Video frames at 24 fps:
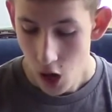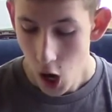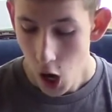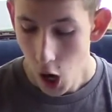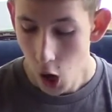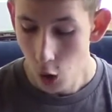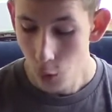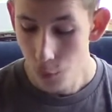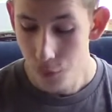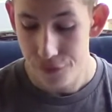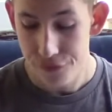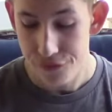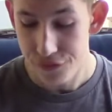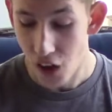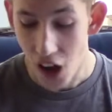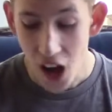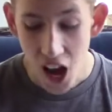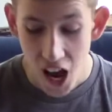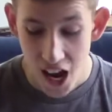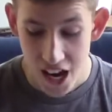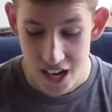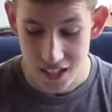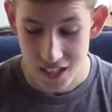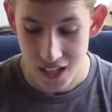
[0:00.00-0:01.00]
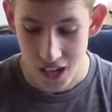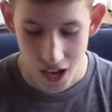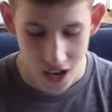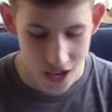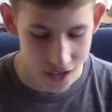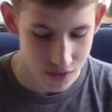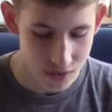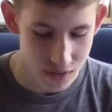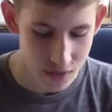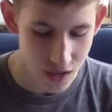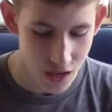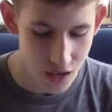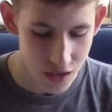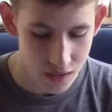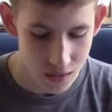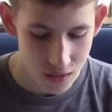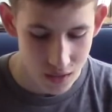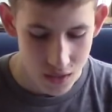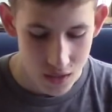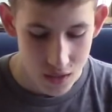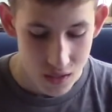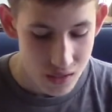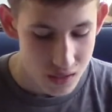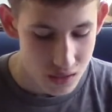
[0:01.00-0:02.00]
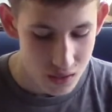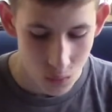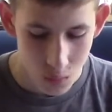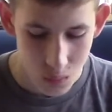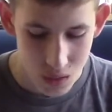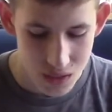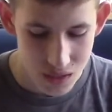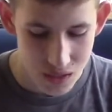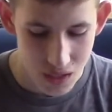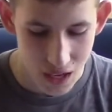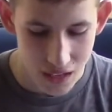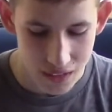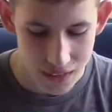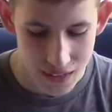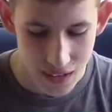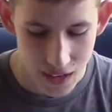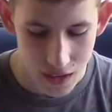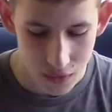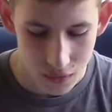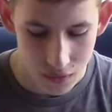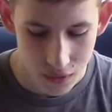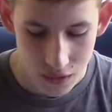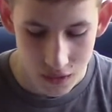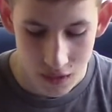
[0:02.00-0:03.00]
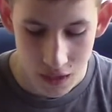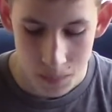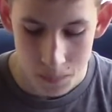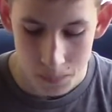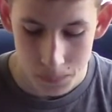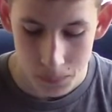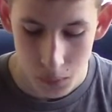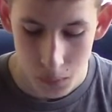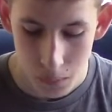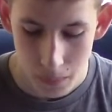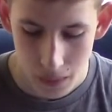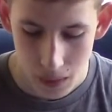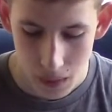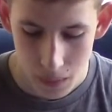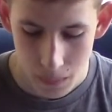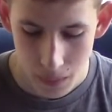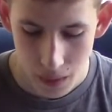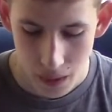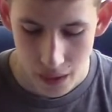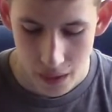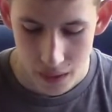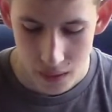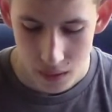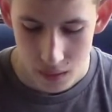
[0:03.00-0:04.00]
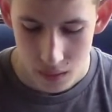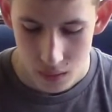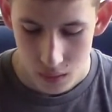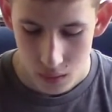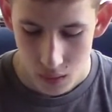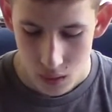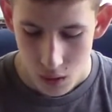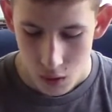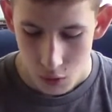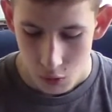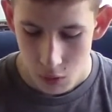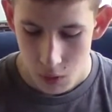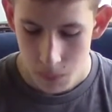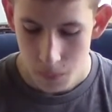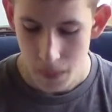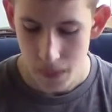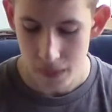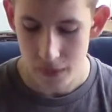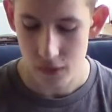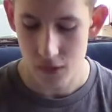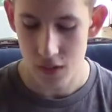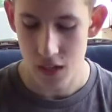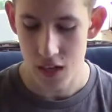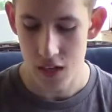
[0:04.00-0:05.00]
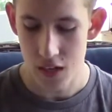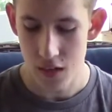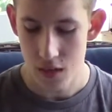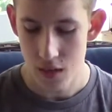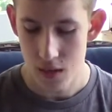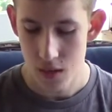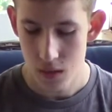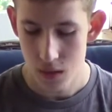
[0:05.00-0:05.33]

"Oh, fine," I said. So we sat down and ate blueberry pie. "We better get..."